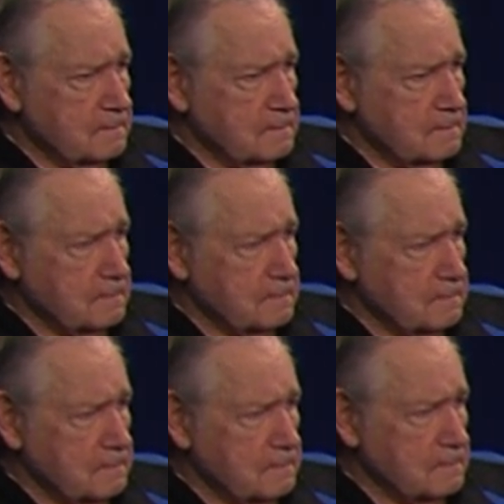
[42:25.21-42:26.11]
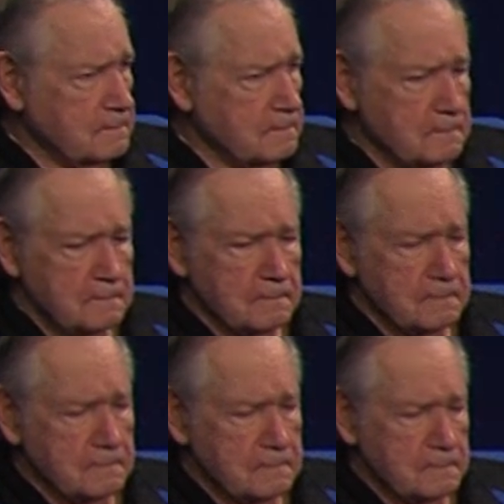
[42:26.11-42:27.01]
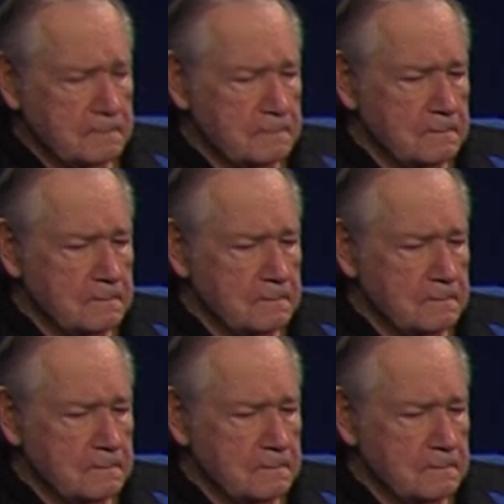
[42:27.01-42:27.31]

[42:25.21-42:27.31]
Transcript: (no one is talking)